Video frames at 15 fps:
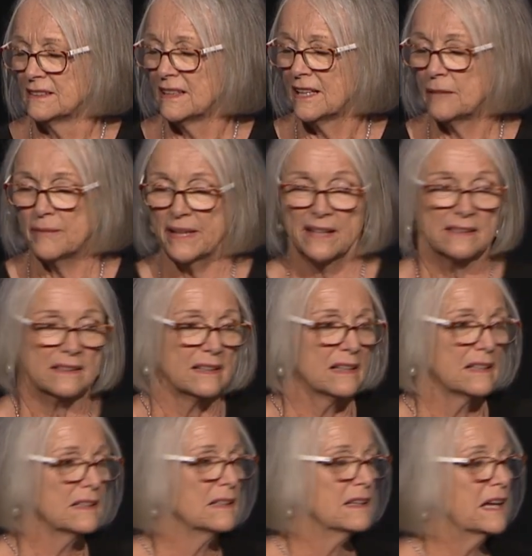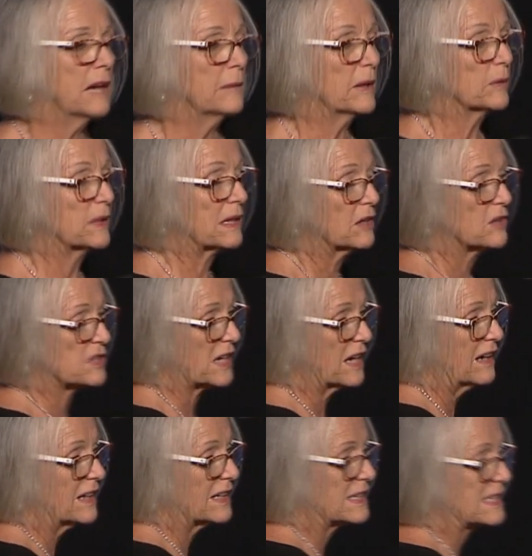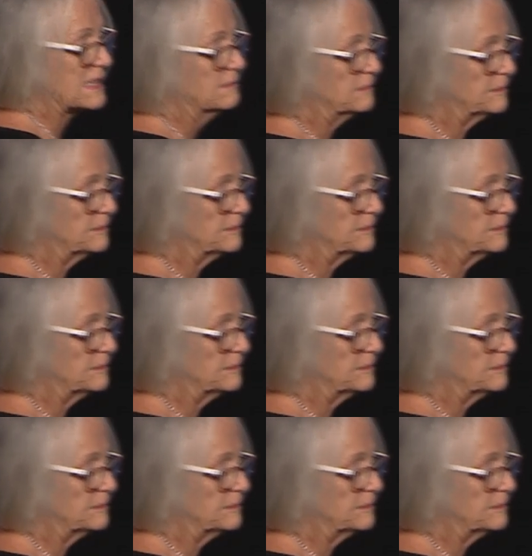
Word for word: Amen. How about we close our eyes?